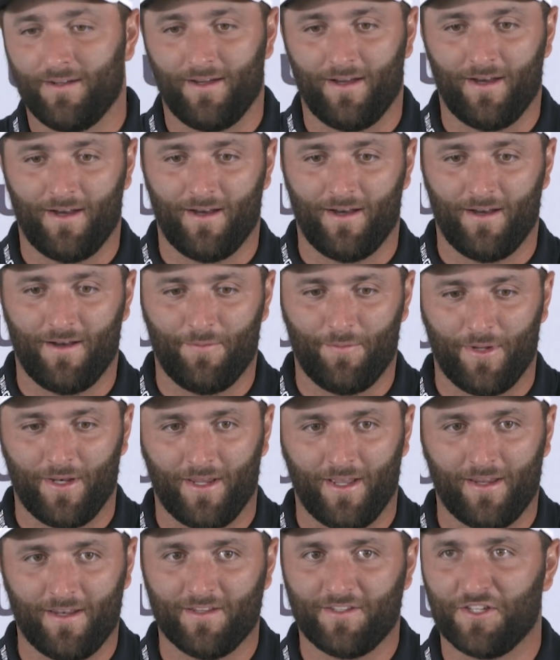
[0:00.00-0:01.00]
Uh, but
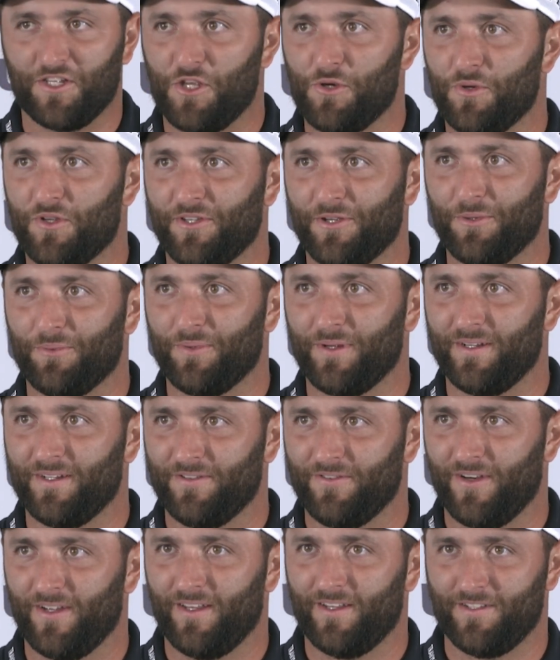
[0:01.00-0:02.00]
again, it's a U.S. Open,
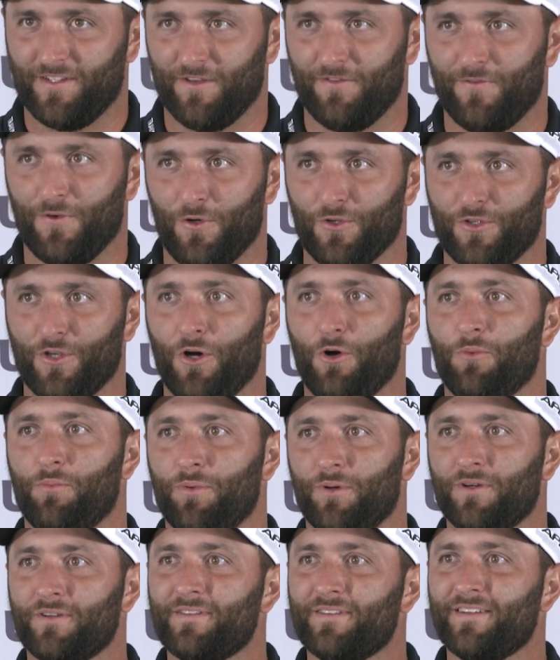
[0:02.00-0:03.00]
right? It's the false hope
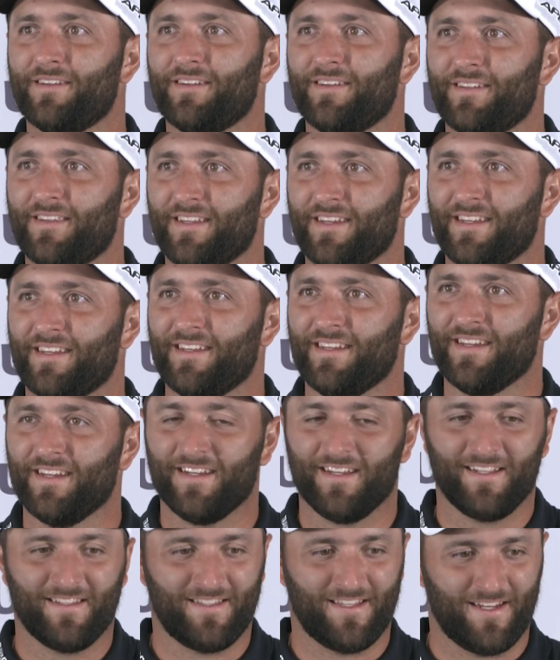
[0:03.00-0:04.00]
that
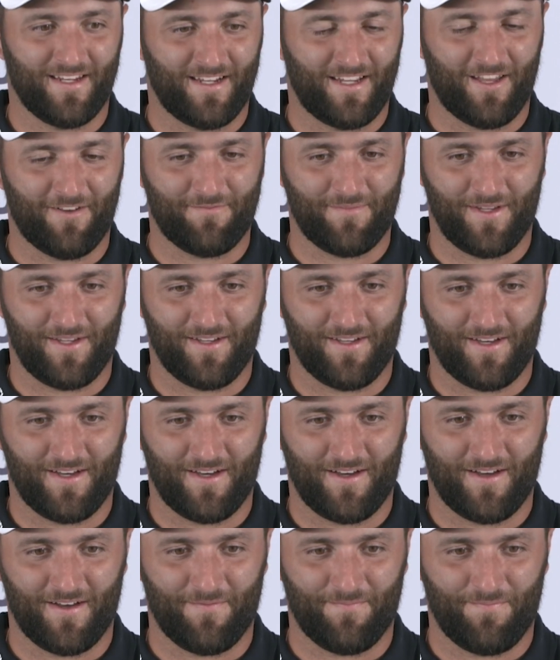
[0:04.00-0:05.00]
that it gave me.
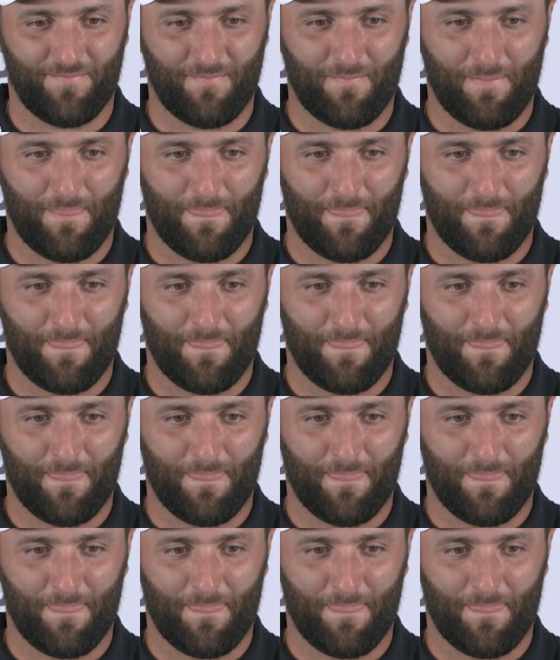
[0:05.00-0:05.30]
Uh,